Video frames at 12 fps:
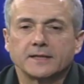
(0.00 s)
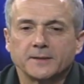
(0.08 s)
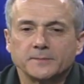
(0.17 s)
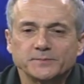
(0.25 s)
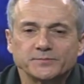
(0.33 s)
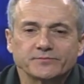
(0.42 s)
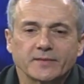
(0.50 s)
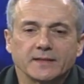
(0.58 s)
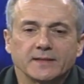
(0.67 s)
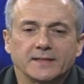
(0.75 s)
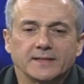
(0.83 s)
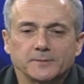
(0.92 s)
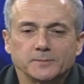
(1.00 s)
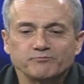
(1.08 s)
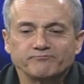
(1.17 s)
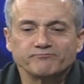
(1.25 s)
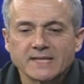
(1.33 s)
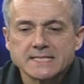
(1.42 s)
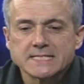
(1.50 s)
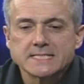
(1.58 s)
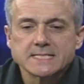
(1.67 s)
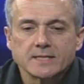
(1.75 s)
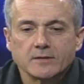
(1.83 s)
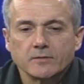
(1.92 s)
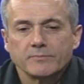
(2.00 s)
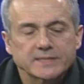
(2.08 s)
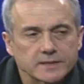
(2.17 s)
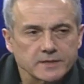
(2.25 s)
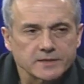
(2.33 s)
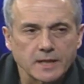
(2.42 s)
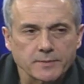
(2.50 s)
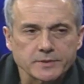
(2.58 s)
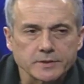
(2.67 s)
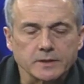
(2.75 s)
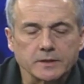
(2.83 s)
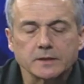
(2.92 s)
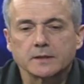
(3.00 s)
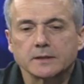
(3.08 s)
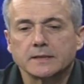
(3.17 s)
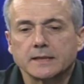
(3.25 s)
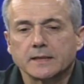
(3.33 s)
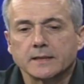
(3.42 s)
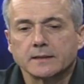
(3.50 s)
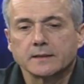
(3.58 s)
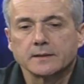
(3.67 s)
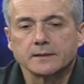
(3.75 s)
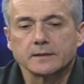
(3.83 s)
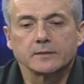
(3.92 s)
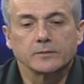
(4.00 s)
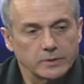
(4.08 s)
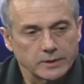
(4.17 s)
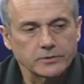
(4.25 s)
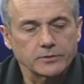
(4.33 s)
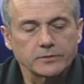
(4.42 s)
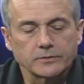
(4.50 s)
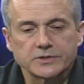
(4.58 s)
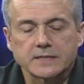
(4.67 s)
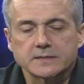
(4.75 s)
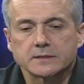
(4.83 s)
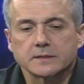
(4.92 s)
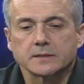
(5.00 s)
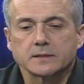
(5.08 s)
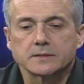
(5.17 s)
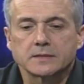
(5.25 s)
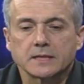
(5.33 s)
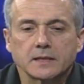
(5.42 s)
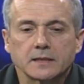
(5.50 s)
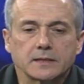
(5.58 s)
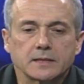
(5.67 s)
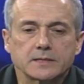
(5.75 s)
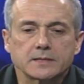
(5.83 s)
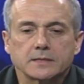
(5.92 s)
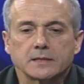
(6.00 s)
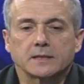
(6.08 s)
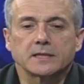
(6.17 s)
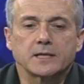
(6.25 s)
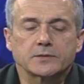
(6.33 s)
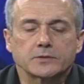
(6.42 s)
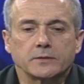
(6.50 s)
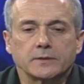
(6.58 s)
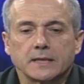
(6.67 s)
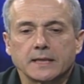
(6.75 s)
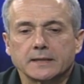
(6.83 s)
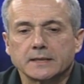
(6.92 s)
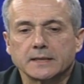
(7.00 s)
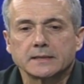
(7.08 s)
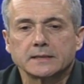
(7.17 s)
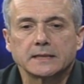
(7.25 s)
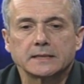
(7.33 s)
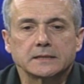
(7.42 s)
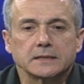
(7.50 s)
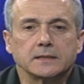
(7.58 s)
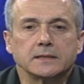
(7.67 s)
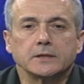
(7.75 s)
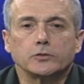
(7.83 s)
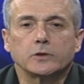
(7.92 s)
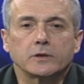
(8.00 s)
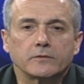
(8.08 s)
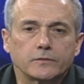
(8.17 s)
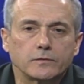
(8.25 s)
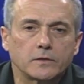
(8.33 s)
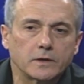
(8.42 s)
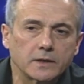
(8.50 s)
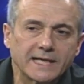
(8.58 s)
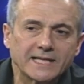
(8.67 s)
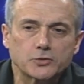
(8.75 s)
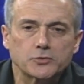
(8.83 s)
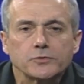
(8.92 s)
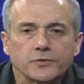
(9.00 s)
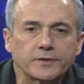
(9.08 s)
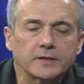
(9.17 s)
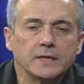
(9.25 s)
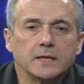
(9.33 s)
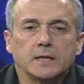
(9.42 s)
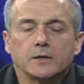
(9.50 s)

um, um, misconception. The, uh, uh, what you just uh, stated is uh, comes on the idea that uh, in order for a truth